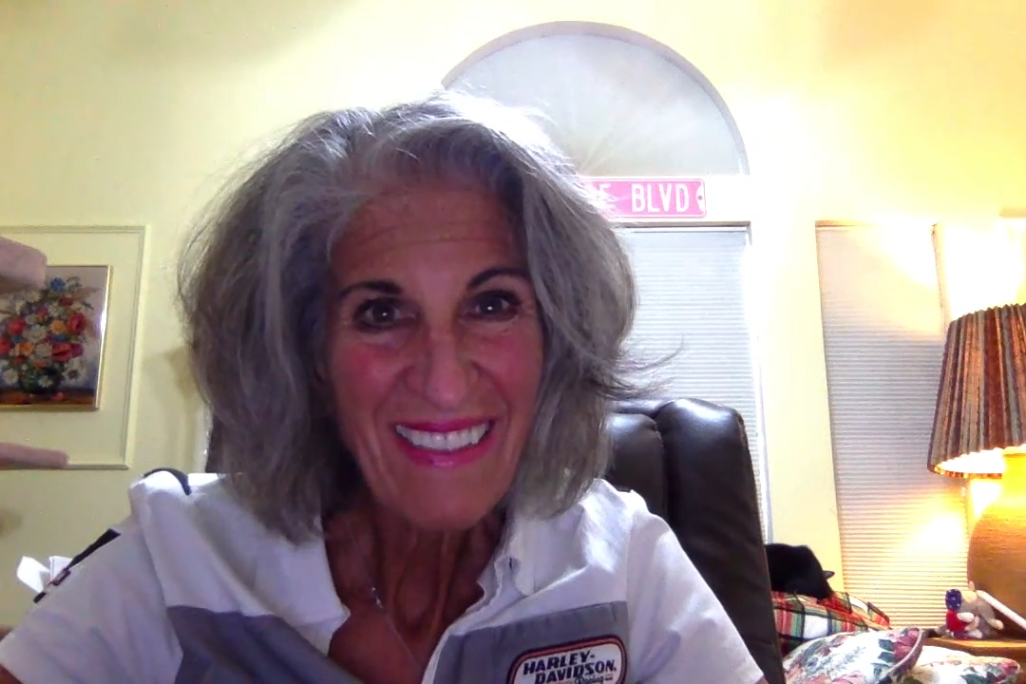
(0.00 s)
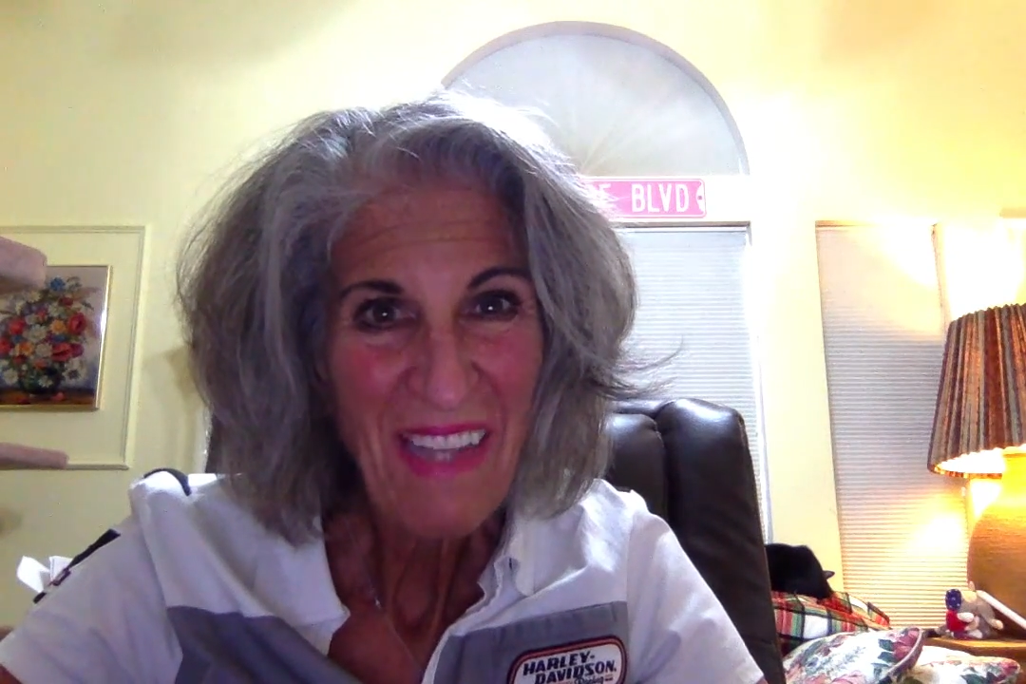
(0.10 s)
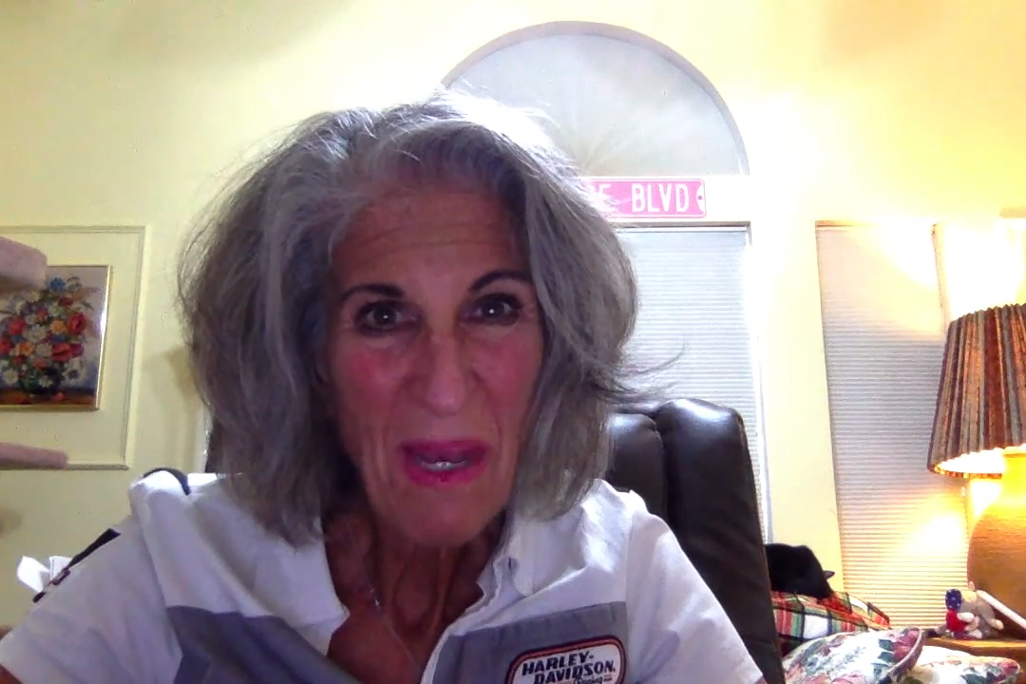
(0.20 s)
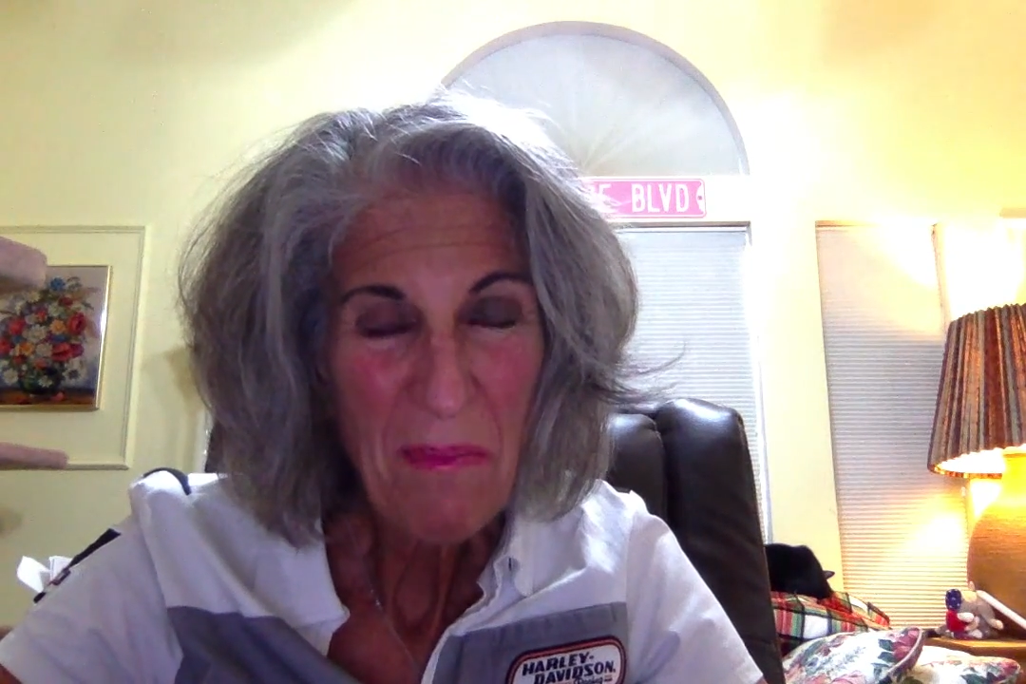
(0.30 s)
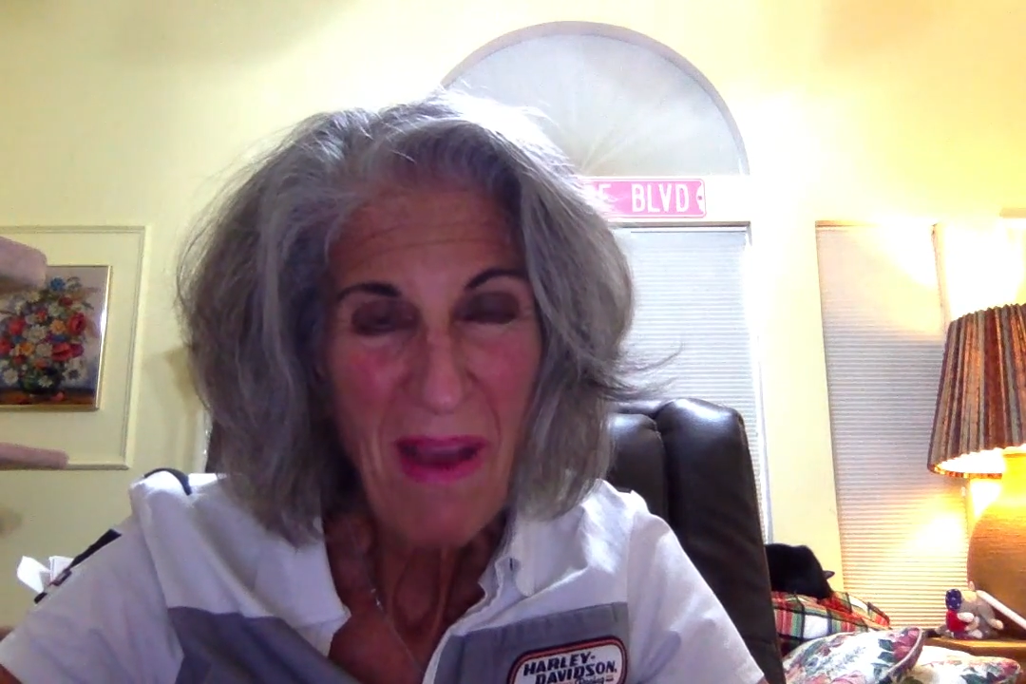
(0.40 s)

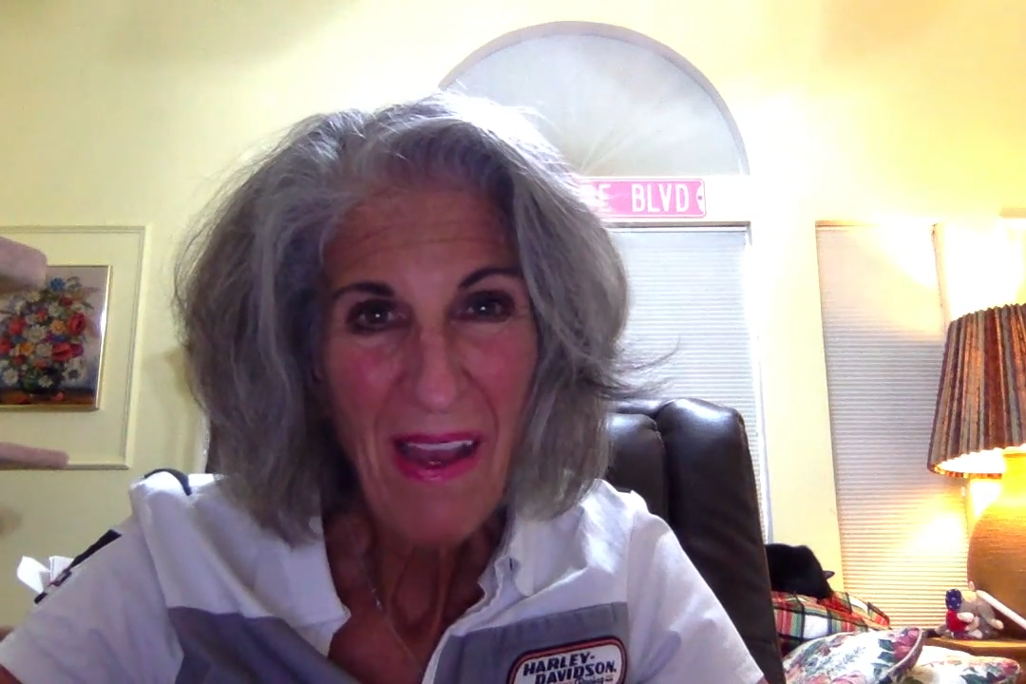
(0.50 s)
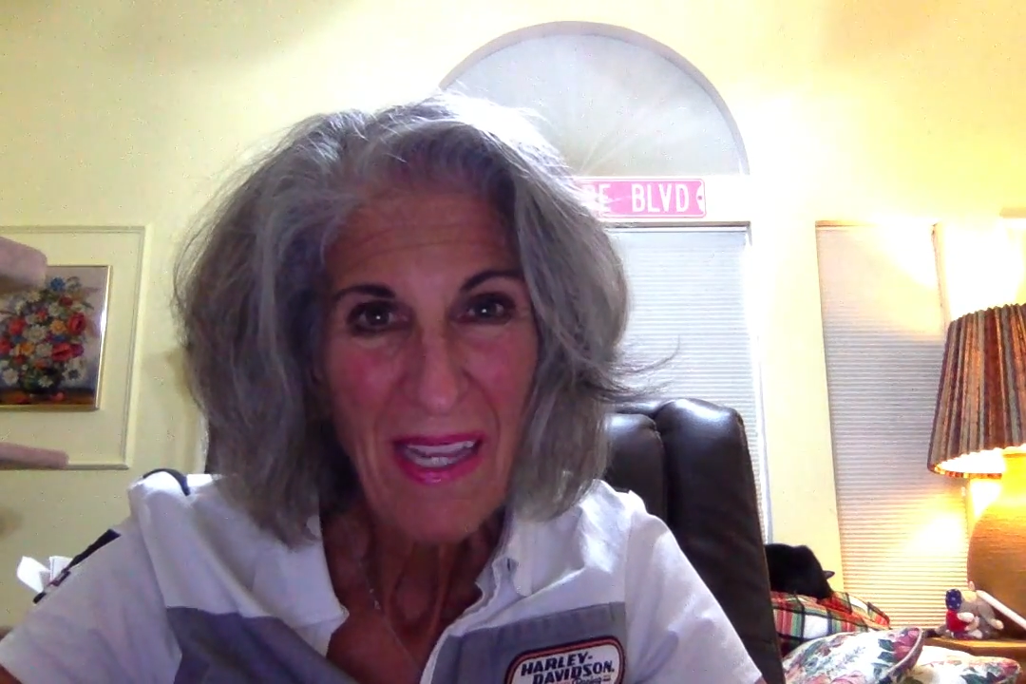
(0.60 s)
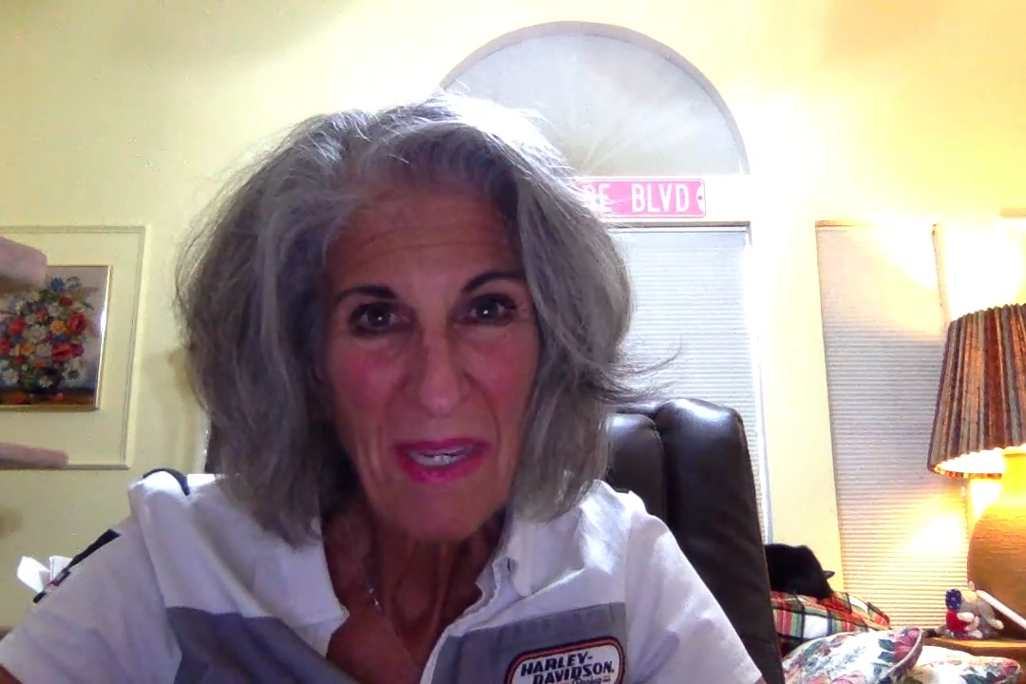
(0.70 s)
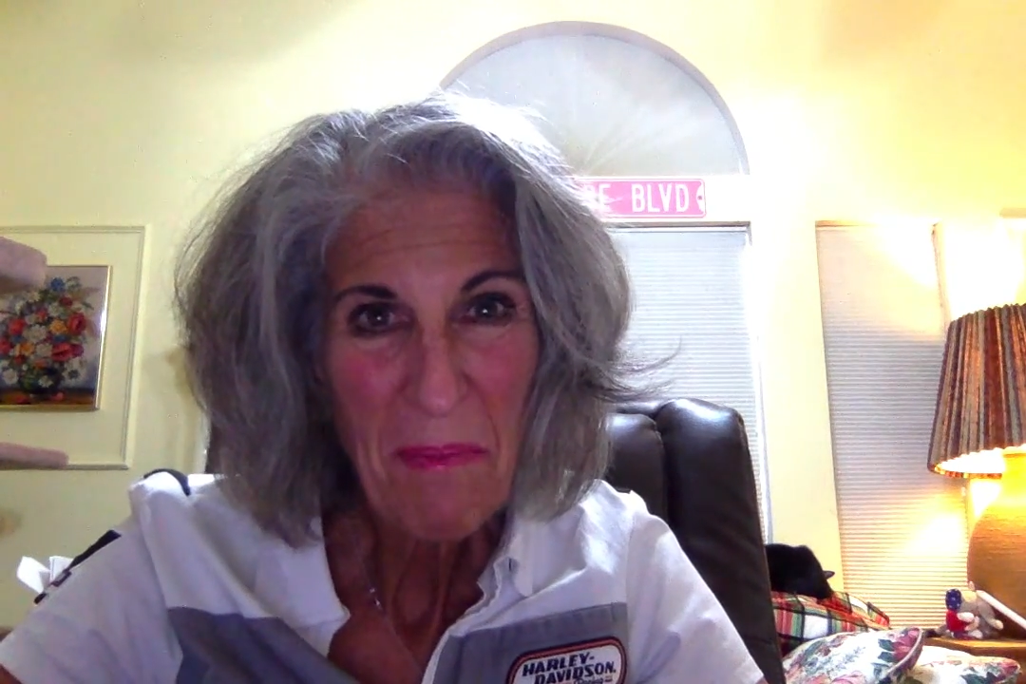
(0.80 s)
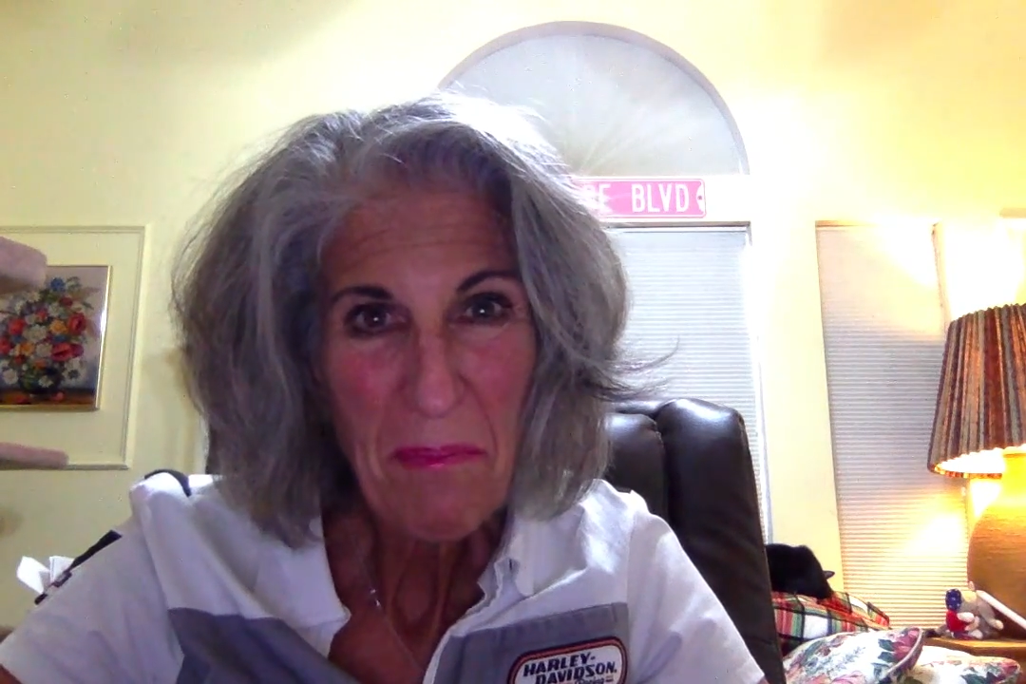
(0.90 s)
got
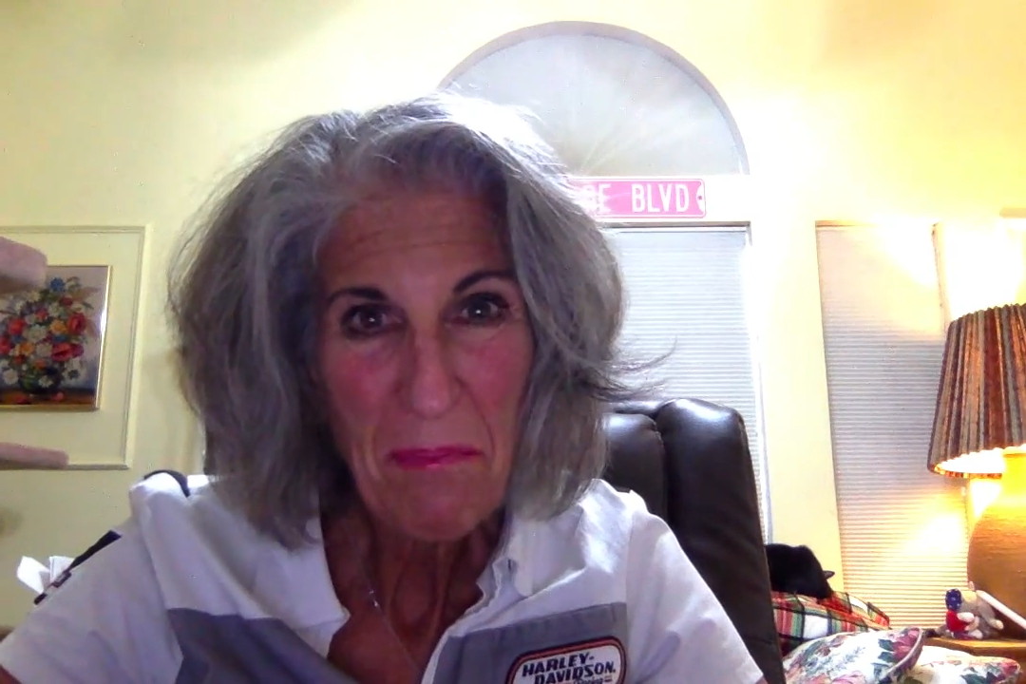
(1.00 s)
my